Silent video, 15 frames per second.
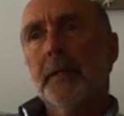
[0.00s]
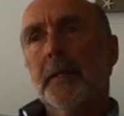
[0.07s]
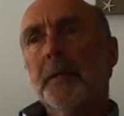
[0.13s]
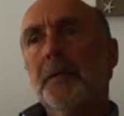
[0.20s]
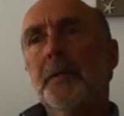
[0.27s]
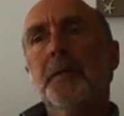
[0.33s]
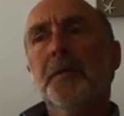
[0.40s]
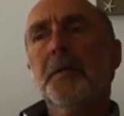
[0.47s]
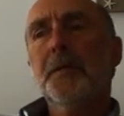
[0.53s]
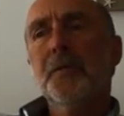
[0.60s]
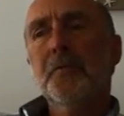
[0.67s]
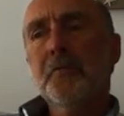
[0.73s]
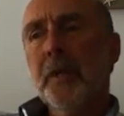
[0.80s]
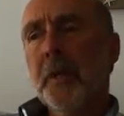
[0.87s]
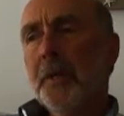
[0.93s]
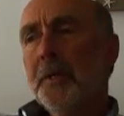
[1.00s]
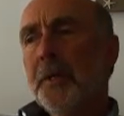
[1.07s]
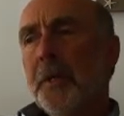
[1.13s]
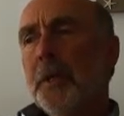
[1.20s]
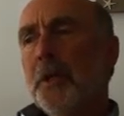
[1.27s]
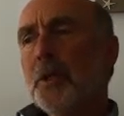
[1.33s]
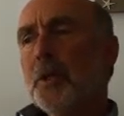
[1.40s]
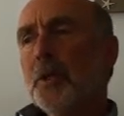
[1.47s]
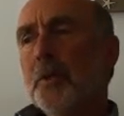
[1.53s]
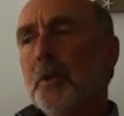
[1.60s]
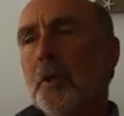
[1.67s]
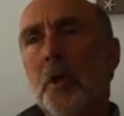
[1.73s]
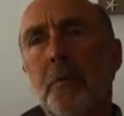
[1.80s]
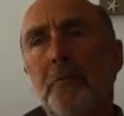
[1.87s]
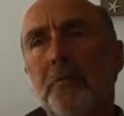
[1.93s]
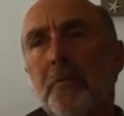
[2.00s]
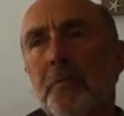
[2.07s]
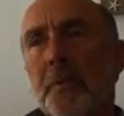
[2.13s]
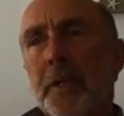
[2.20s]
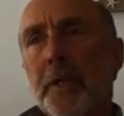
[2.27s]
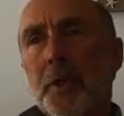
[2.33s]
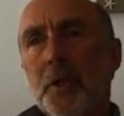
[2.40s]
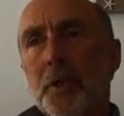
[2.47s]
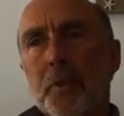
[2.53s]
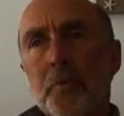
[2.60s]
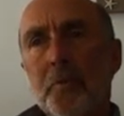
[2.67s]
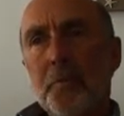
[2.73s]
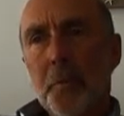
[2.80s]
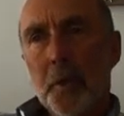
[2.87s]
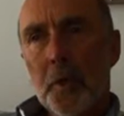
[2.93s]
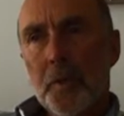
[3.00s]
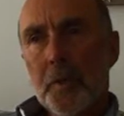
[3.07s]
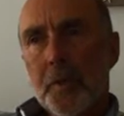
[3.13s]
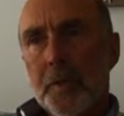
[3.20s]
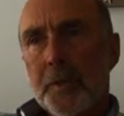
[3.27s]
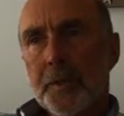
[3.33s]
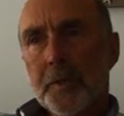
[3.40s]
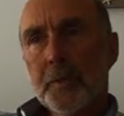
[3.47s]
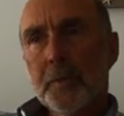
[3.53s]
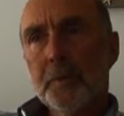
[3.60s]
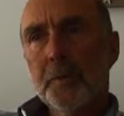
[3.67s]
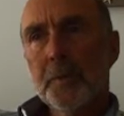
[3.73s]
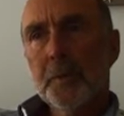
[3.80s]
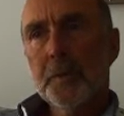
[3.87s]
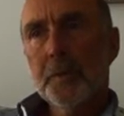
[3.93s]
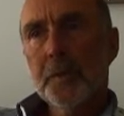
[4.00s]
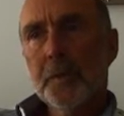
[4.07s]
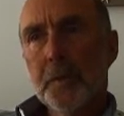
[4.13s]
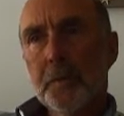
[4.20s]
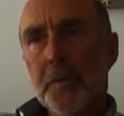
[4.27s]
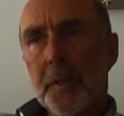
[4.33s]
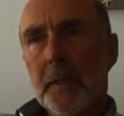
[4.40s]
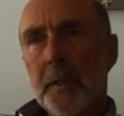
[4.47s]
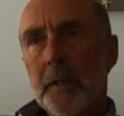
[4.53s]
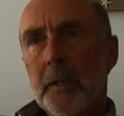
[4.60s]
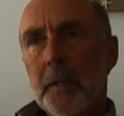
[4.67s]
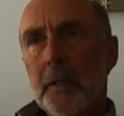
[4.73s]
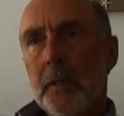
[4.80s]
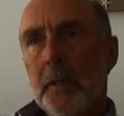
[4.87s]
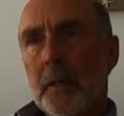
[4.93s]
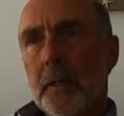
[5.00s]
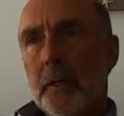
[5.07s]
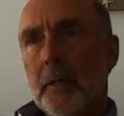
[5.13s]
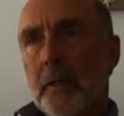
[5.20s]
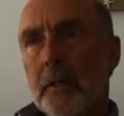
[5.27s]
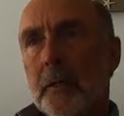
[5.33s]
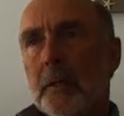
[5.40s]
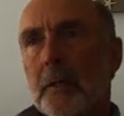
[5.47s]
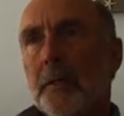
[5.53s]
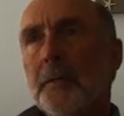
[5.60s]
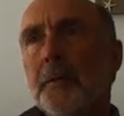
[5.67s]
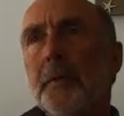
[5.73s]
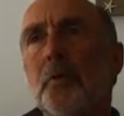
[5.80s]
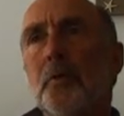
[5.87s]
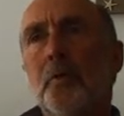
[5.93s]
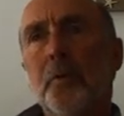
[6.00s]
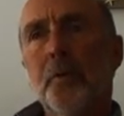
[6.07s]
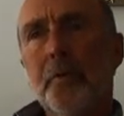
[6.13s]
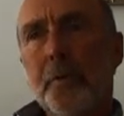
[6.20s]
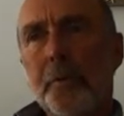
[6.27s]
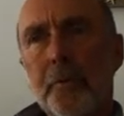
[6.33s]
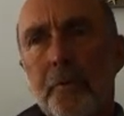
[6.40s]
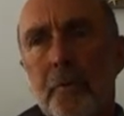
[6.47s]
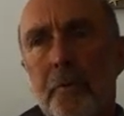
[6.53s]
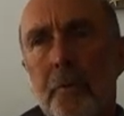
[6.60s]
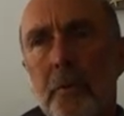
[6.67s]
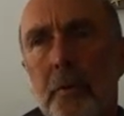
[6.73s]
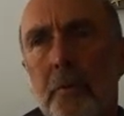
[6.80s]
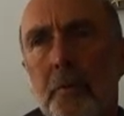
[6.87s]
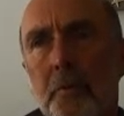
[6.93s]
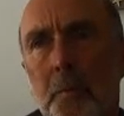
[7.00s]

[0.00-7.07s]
And then there's the validation, the confirmation of progress that the person's making. Yeah. I think all of those are, are